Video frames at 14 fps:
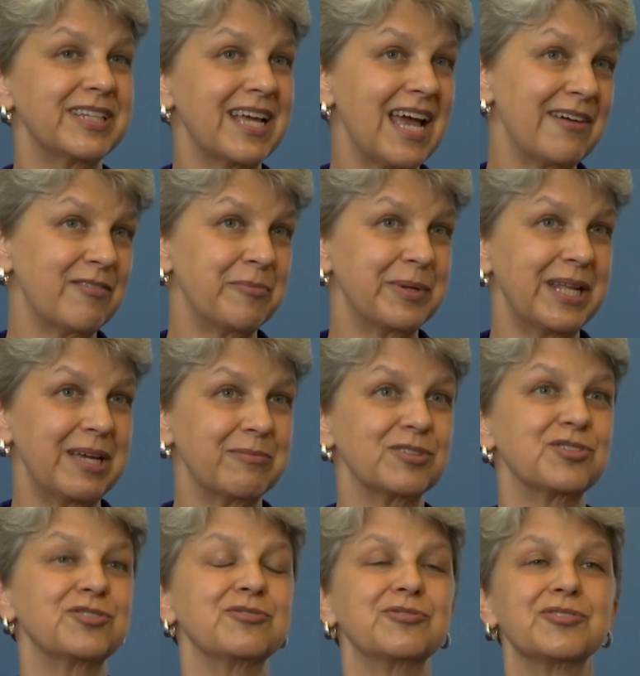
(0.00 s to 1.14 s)
and they haven't been
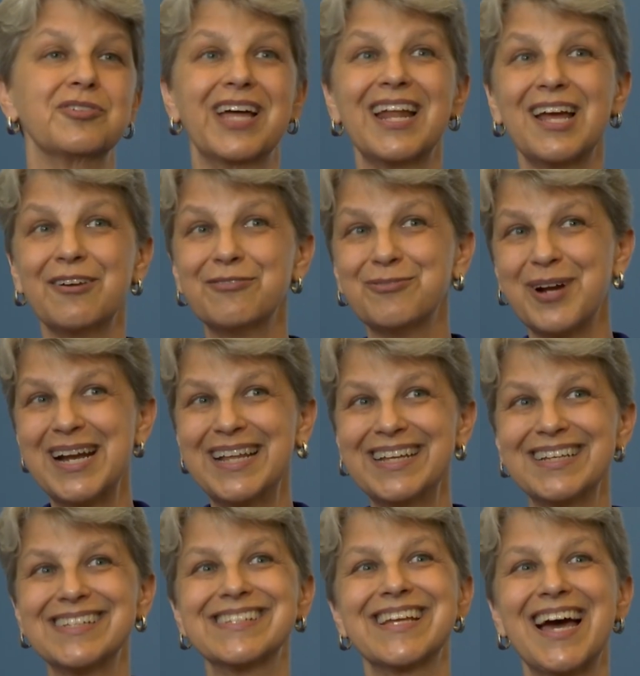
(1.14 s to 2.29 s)
able to. So that F
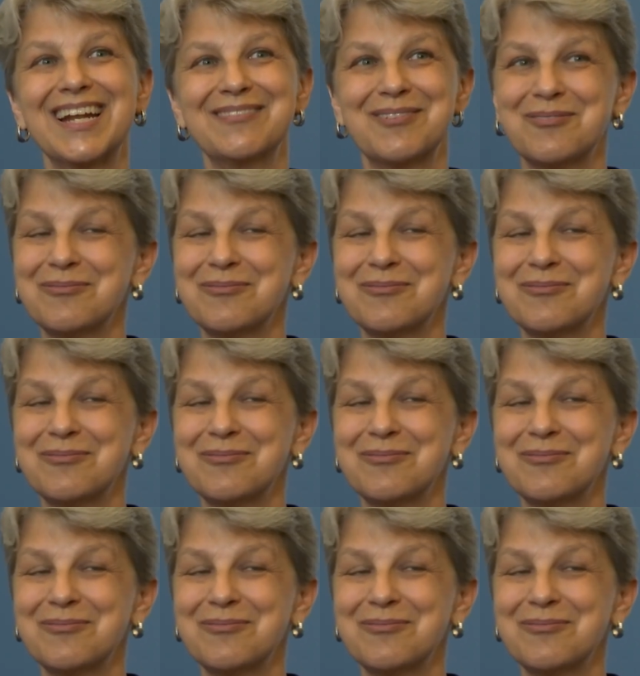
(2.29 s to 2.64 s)
rating is kind of